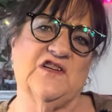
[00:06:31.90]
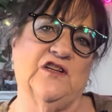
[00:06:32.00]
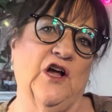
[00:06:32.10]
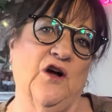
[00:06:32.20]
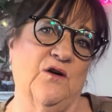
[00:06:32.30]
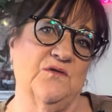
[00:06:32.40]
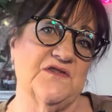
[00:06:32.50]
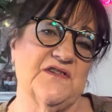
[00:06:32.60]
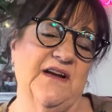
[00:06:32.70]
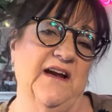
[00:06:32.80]

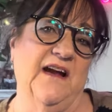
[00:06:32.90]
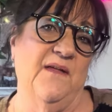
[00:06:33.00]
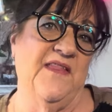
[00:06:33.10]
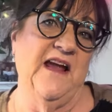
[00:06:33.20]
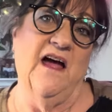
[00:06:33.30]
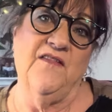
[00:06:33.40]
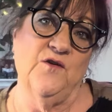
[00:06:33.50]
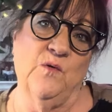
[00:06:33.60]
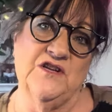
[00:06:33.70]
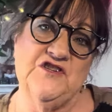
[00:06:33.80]
close. The other
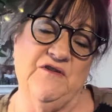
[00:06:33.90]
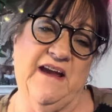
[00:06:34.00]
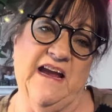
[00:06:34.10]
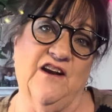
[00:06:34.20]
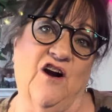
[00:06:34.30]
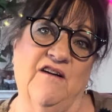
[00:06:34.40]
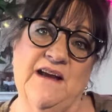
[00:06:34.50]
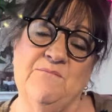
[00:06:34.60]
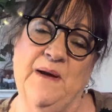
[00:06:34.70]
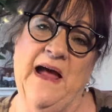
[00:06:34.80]
ones you get are
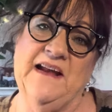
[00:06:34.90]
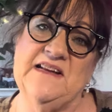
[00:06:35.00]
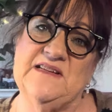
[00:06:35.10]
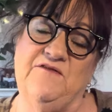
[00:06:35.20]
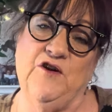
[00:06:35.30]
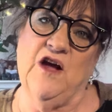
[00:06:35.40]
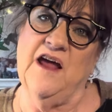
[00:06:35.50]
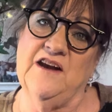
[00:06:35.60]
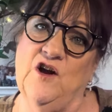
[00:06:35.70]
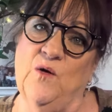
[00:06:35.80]
in baggies. If you cut
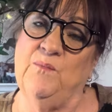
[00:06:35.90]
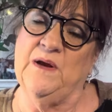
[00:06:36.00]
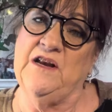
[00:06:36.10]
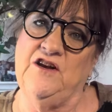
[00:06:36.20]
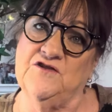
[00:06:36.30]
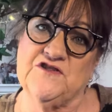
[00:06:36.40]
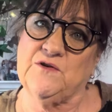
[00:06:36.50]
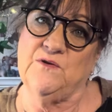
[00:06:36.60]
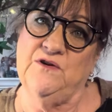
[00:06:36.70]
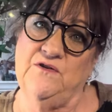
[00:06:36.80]
it open, you're
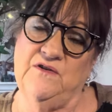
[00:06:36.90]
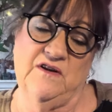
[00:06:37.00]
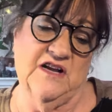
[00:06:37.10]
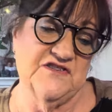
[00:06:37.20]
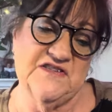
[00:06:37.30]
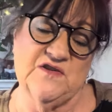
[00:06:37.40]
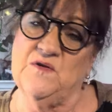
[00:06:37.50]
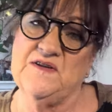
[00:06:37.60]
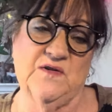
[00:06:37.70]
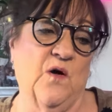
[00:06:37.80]
screwed because it's
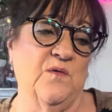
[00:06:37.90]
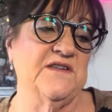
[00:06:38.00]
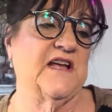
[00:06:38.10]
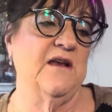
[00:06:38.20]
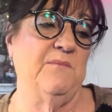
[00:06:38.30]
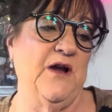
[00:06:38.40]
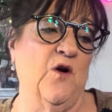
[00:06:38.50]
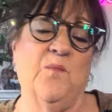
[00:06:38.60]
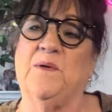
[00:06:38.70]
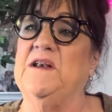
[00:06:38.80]
always going to be
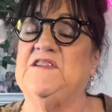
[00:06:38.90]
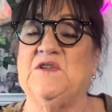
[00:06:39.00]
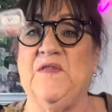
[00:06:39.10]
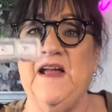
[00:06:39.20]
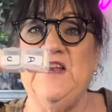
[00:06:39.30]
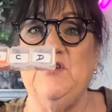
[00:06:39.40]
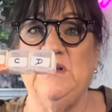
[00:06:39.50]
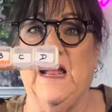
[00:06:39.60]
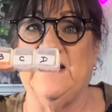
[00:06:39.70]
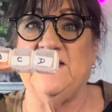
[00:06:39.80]
opened. So then you
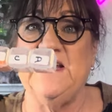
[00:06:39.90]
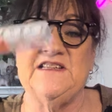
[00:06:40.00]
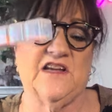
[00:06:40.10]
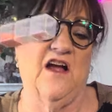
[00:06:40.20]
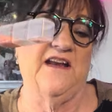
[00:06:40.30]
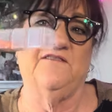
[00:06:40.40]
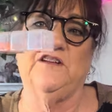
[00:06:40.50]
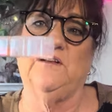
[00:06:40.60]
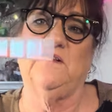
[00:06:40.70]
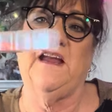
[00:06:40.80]
like these kind of
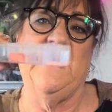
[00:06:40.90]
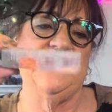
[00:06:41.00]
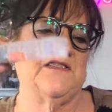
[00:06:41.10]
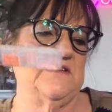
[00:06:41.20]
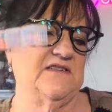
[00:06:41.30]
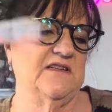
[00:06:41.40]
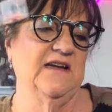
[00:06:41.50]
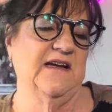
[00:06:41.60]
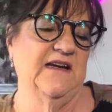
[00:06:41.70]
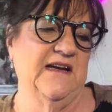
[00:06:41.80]
little cases.
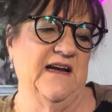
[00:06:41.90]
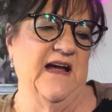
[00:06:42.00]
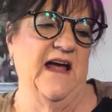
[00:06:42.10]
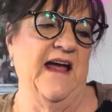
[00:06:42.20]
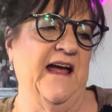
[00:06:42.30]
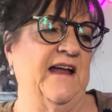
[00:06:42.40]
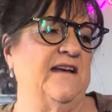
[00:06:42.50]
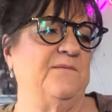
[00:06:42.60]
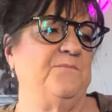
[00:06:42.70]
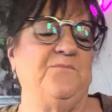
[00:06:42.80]

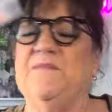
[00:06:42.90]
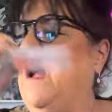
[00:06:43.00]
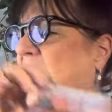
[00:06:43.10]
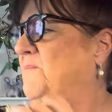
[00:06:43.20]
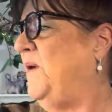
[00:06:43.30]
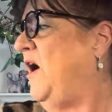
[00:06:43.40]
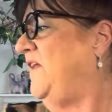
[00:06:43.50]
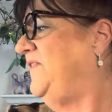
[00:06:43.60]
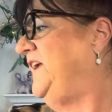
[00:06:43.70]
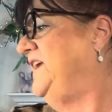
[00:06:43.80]
And I
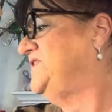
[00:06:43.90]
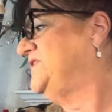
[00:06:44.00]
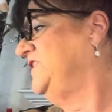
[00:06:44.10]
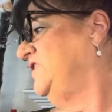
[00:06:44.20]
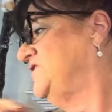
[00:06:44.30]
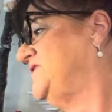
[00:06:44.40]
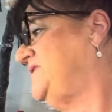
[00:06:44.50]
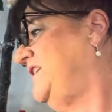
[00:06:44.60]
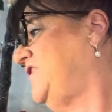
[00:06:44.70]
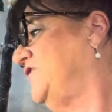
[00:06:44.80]
bought these little
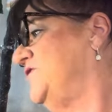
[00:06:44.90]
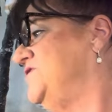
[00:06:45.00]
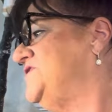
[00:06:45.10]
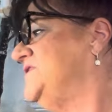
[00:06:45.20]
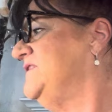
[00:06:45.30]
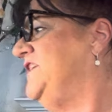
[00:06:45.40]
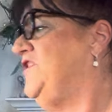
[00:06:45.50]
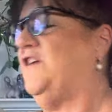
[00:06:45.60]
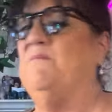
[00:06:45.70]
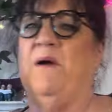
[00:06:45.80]
stickers that
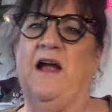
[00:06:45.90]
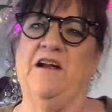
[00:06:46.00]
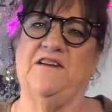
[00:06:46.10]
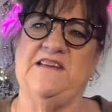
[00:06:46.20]
you can buy on